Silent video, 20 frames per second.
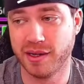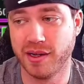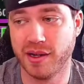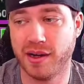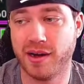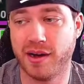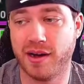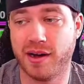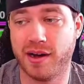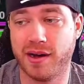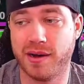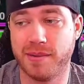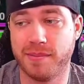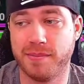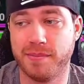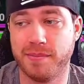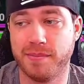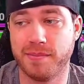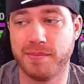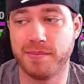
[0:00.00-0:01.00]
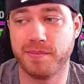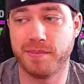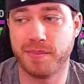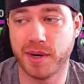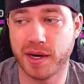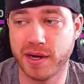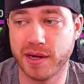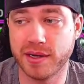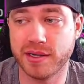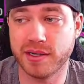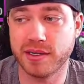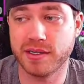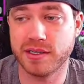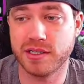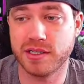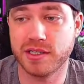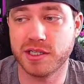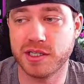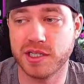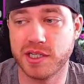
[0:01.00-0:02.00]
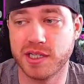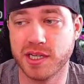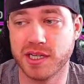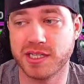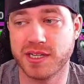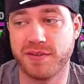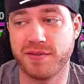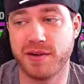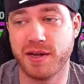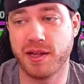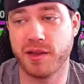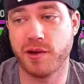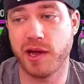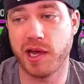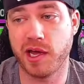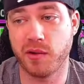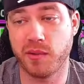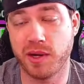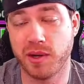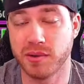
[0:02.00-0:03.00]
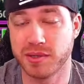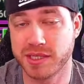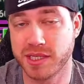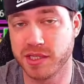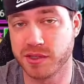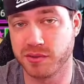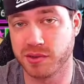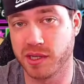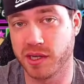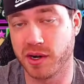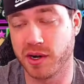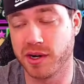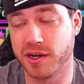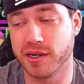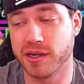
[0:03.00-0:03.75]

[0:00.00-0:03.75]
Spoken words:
But she does have another AoE, which hits really hard.